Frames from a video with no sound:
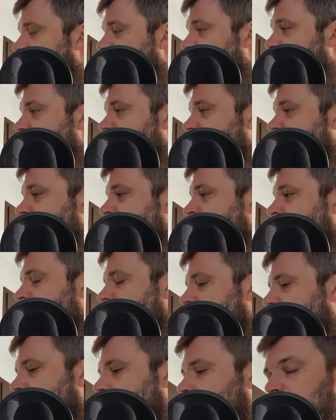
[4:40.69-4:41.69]
It's,
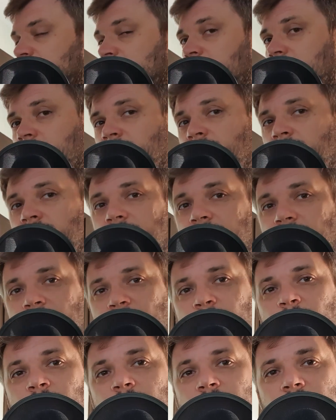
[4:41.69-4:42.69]
I mean, if
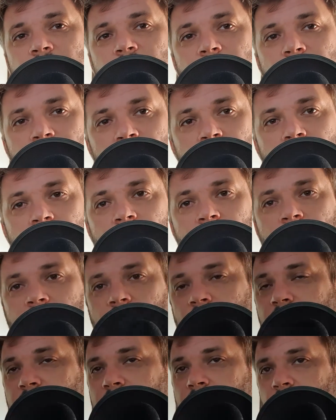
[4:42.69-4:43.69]
it was like,
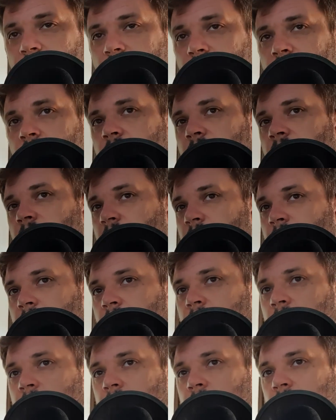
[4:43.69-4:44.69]
let's say,
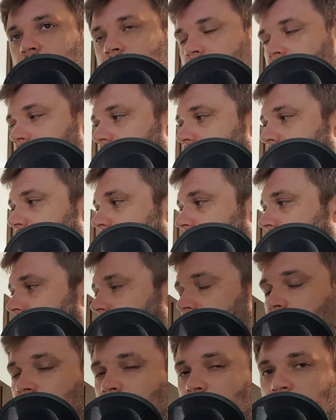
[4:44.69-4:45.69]
uh,
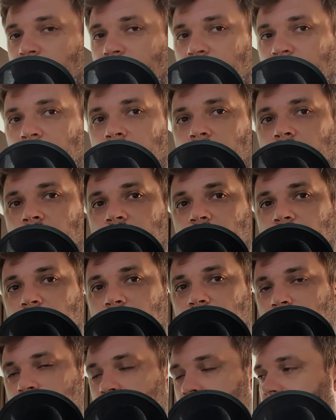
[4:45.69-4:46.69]
GoPro Hero
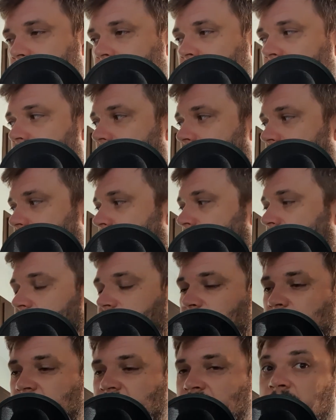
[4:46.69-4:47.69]
eight, it would
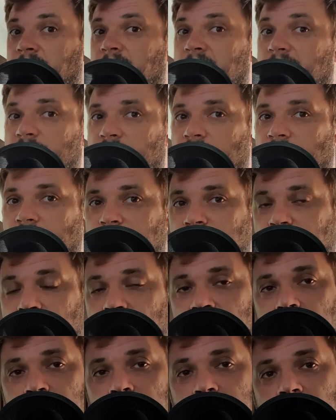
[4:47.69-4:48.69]
have been much less
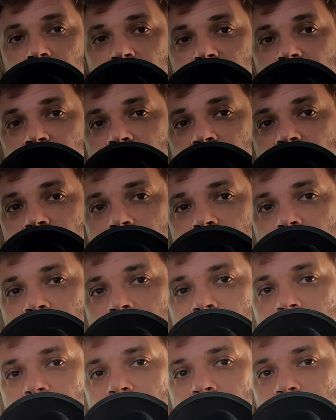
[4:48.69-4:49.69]
shaky because of
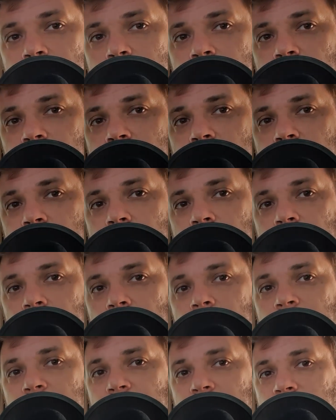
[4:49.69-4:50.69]
the inbuilt
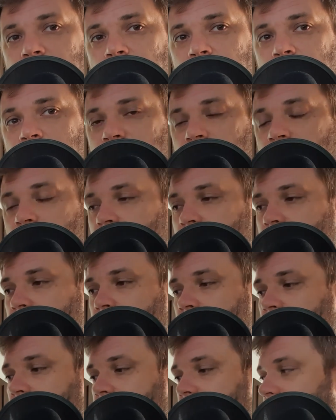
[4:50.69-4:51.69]
image
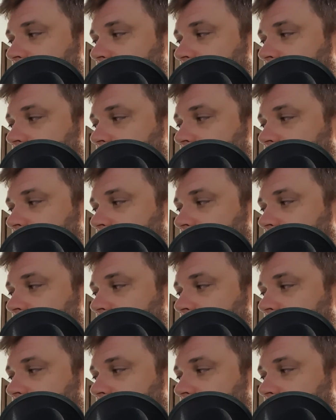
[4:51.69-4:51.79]
stabilization, but